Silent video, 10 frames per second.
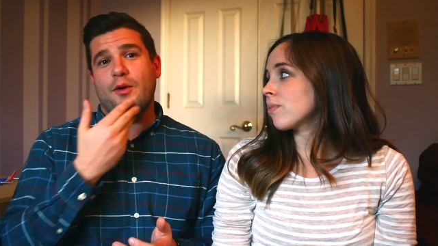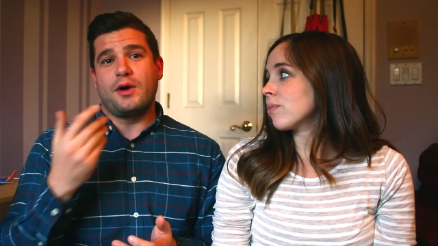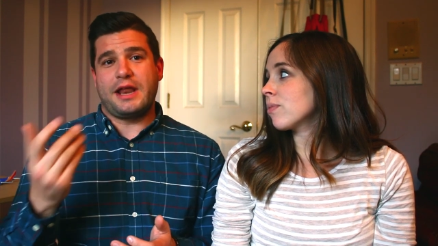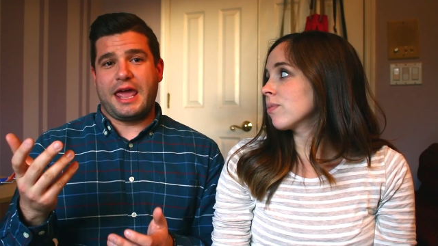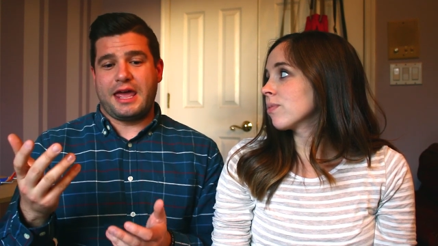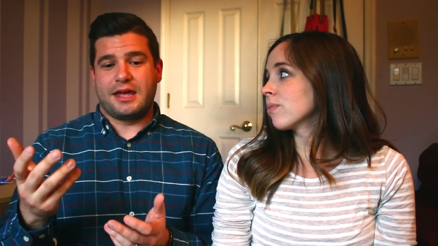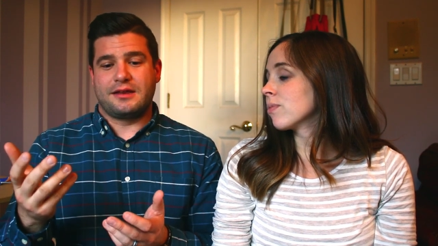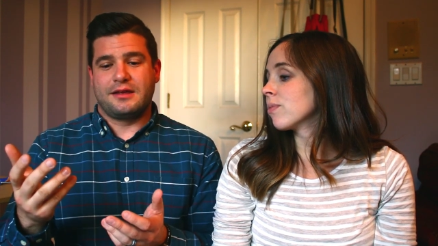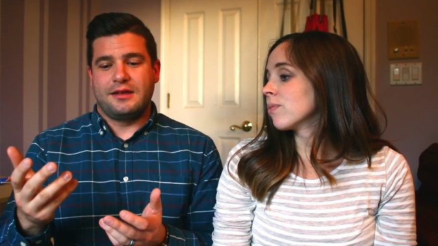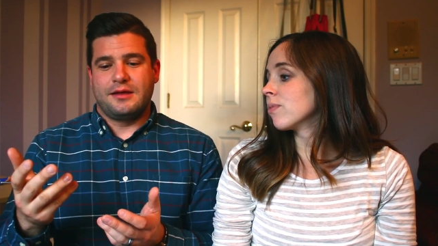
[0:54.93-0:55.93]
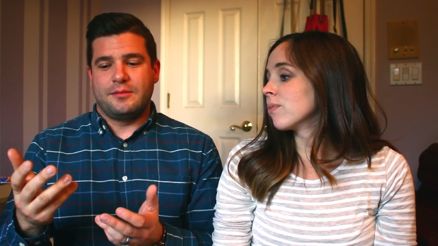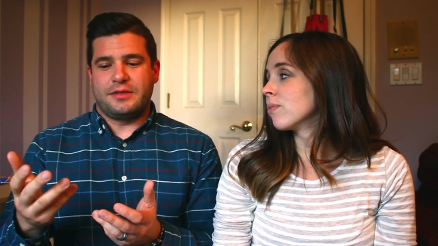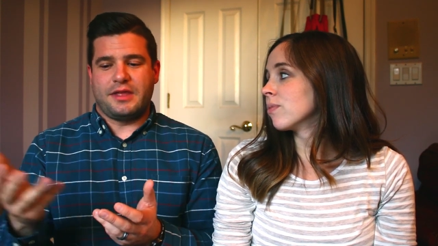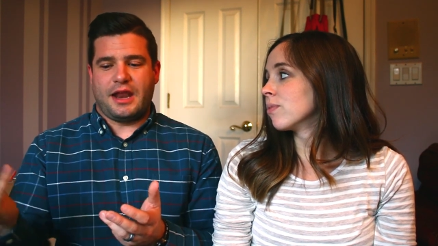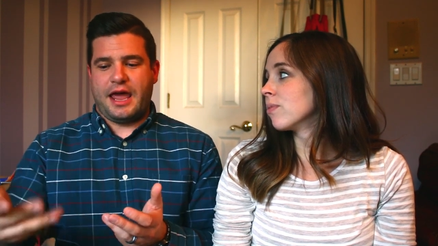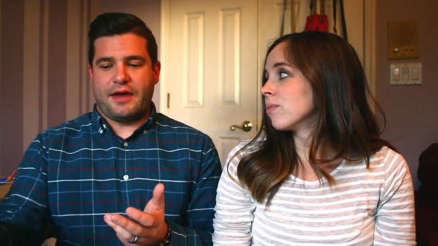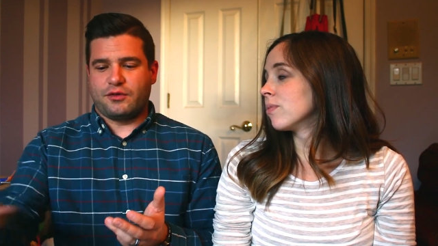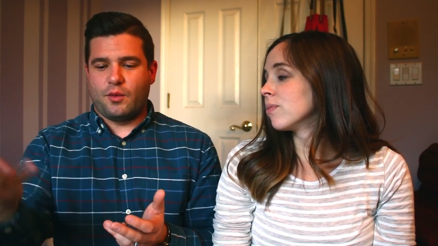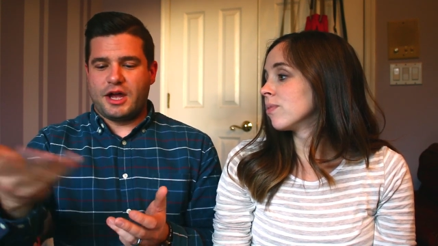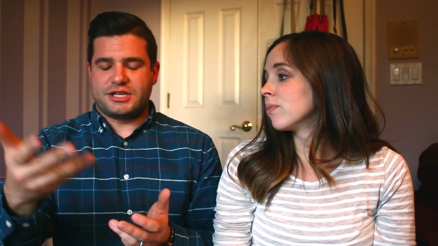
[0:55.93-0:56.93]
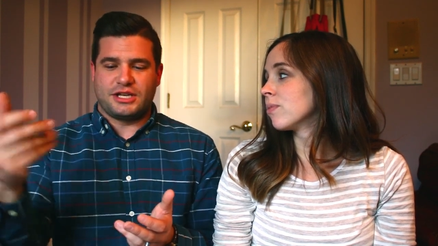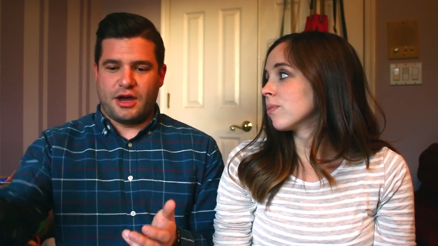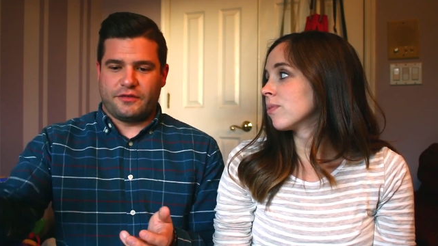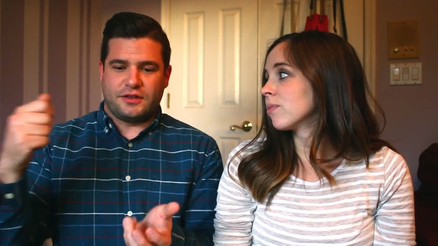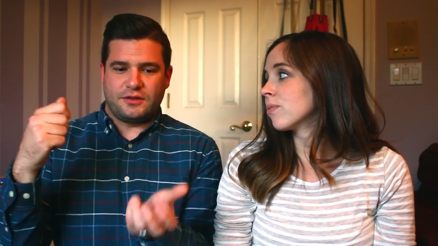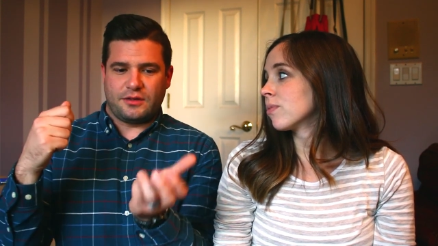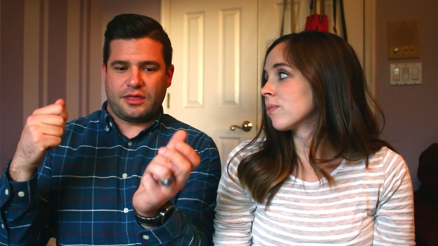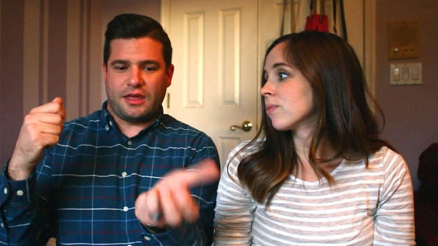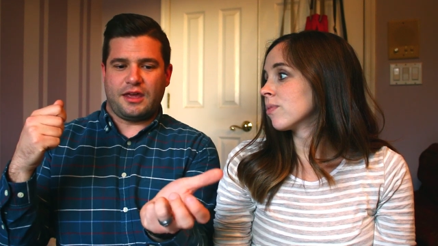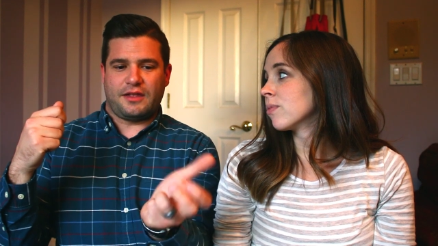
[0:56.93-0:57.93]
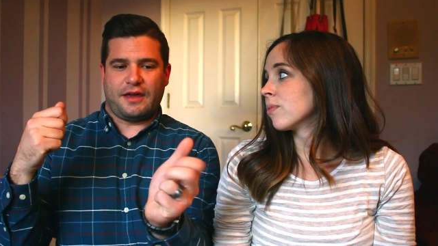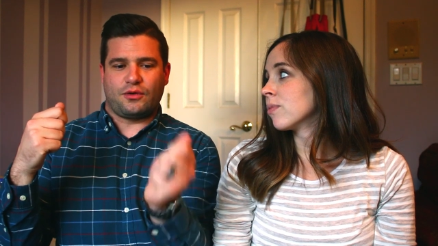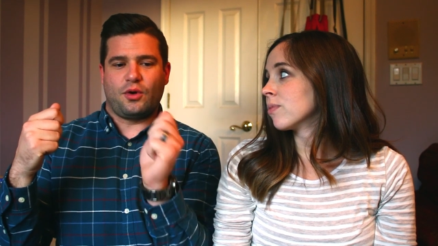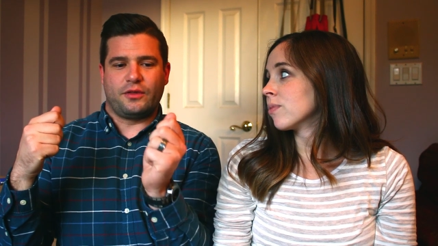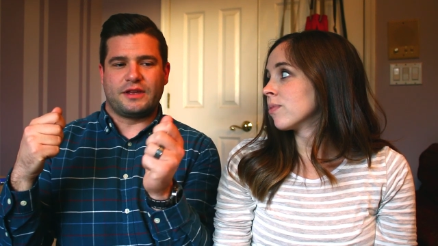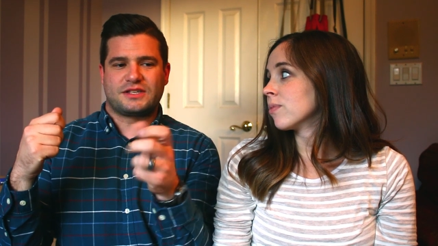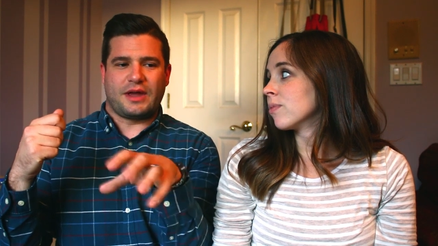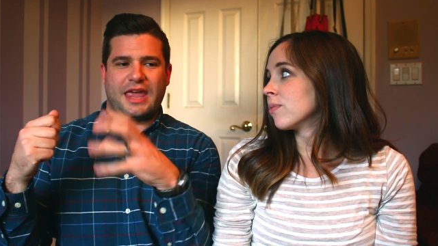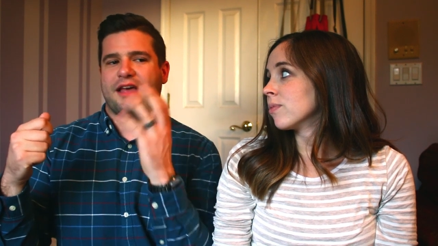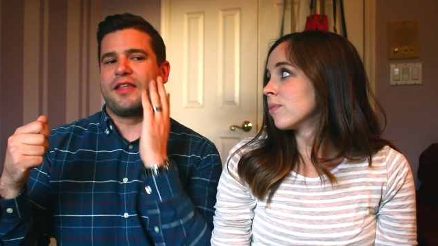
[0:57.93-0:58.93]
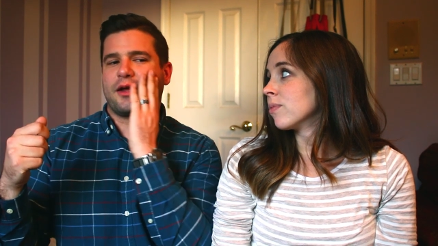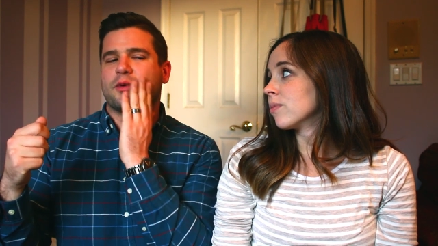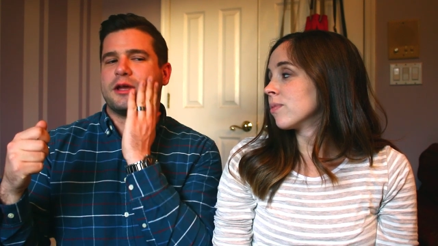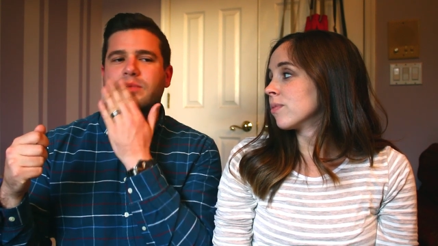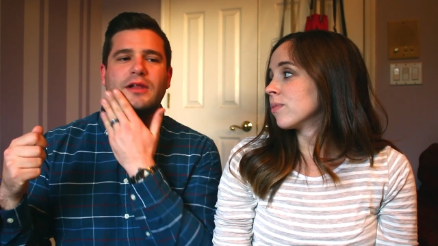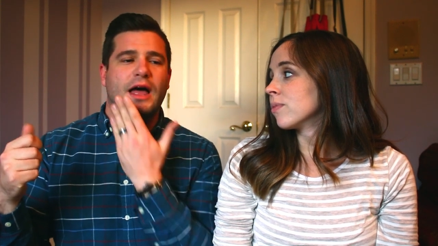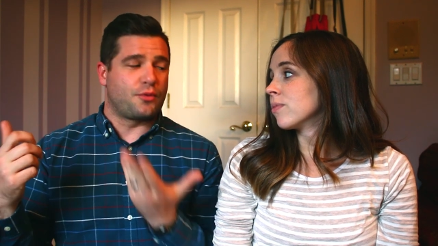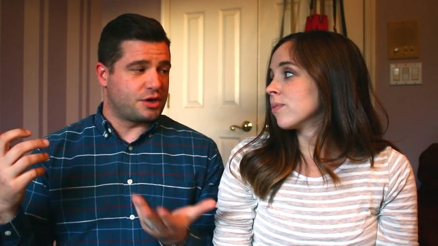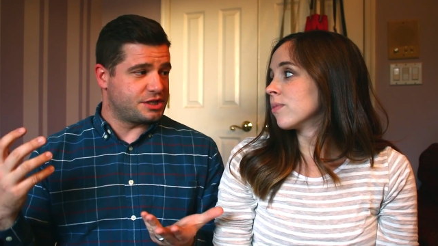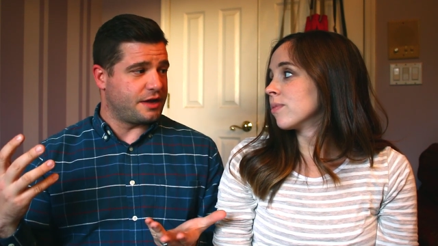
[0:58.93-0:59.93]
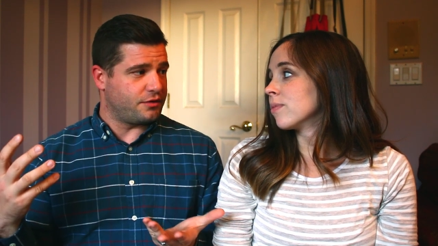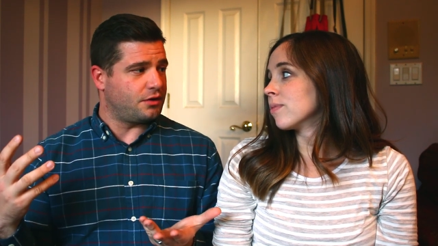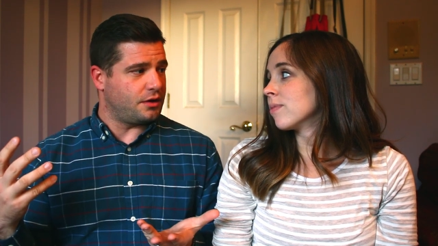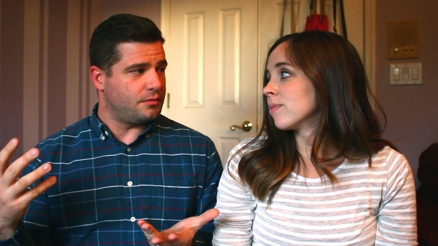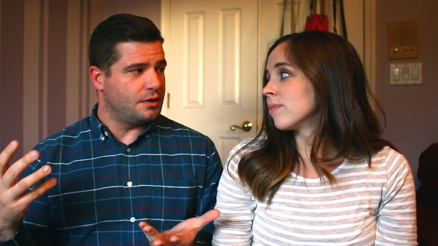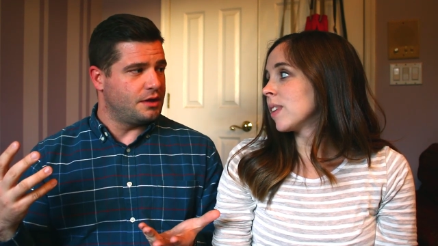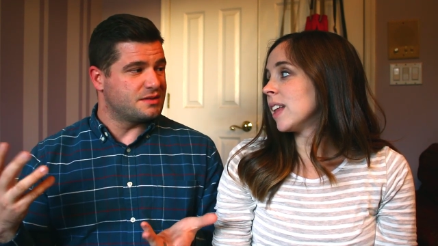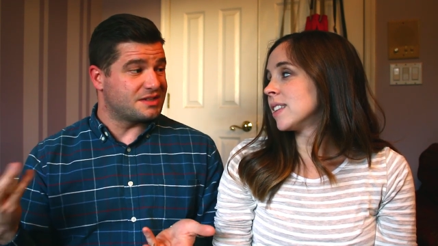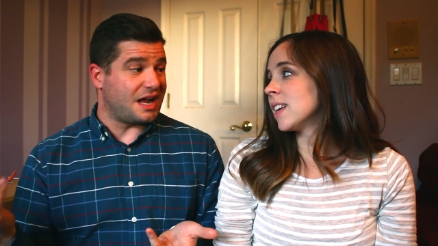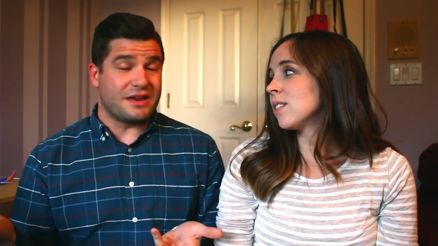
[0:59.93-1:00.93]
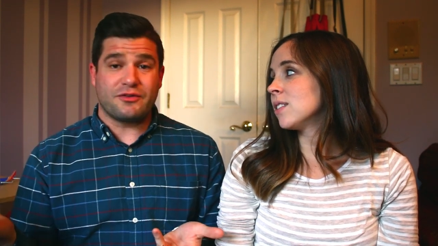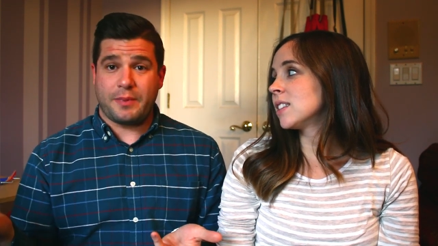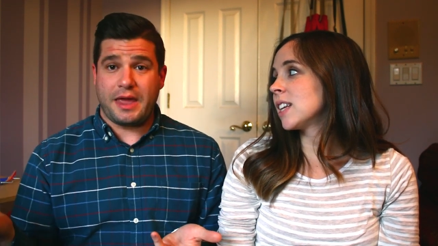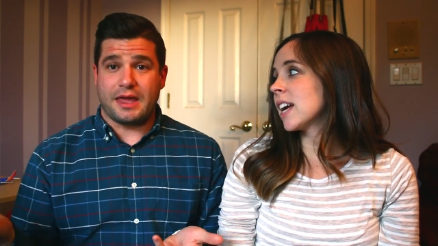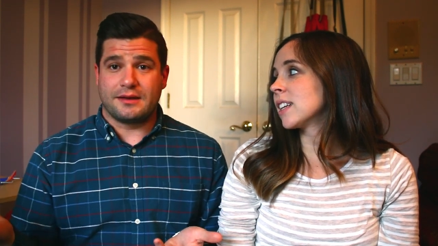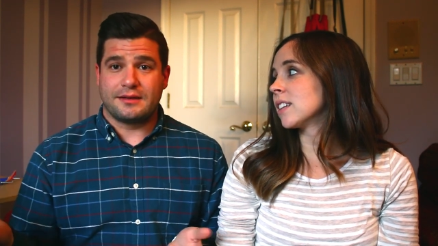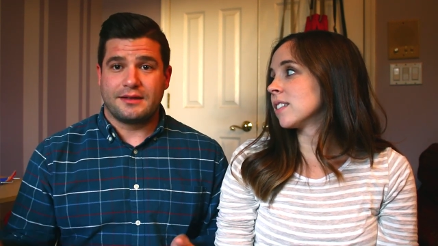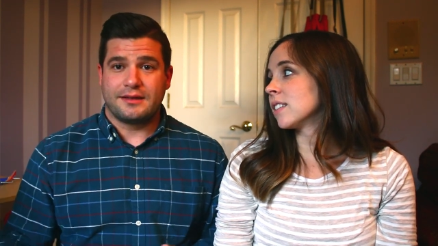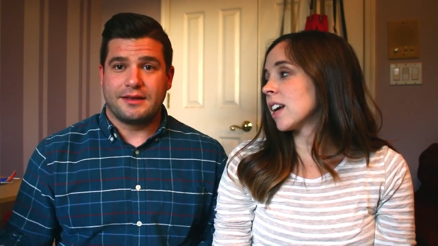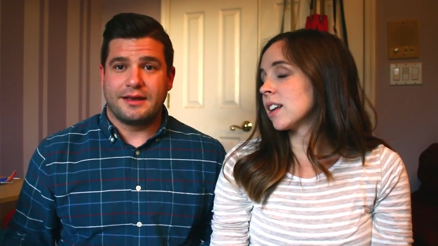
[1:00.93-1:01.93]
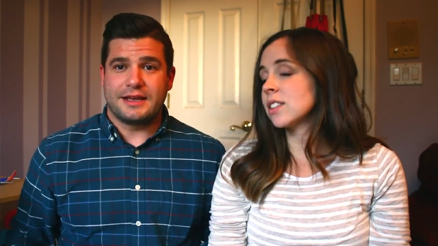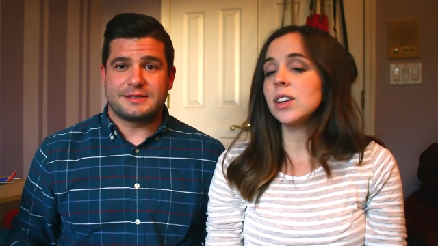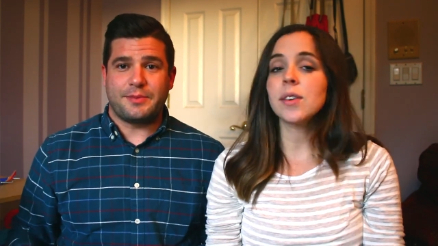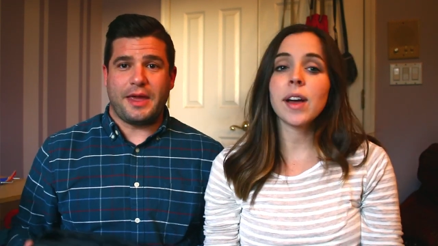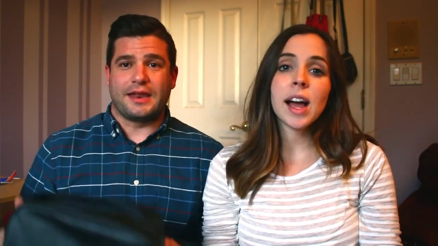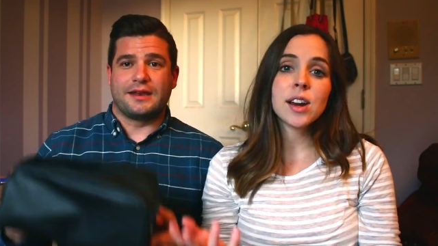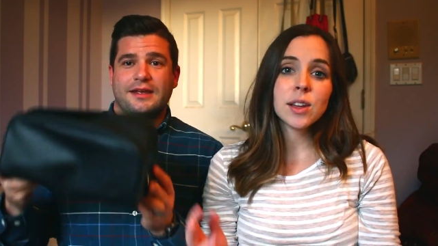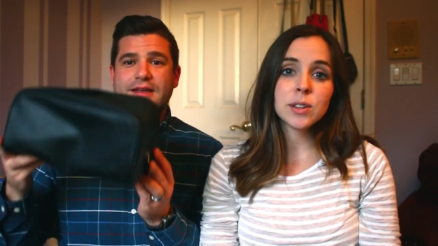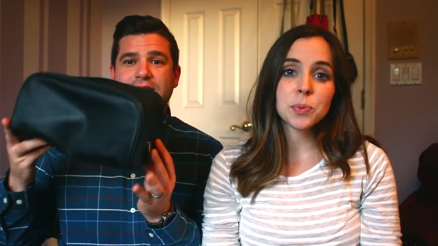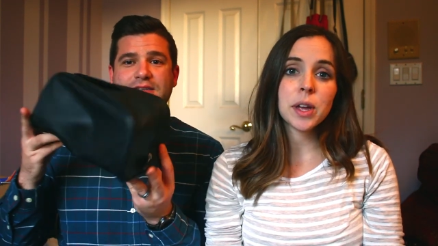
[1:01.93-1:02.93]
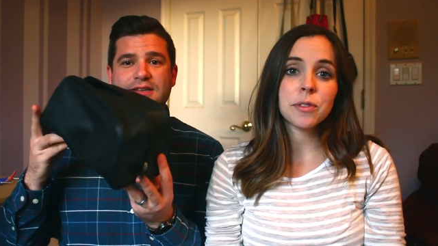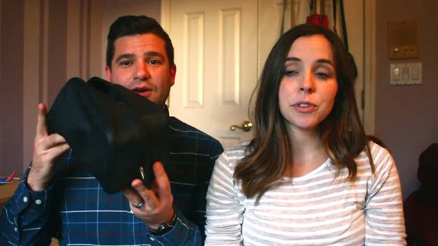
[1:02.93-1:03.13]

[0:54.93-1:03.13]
Speaker 1: my one hand. Then I have to wash it off to do the thing, and I have to hold it so I can't like reapply more shaving cream. It's
Speaker 2: kind of a pain. Yeah. So anyway, I knew that was a pain.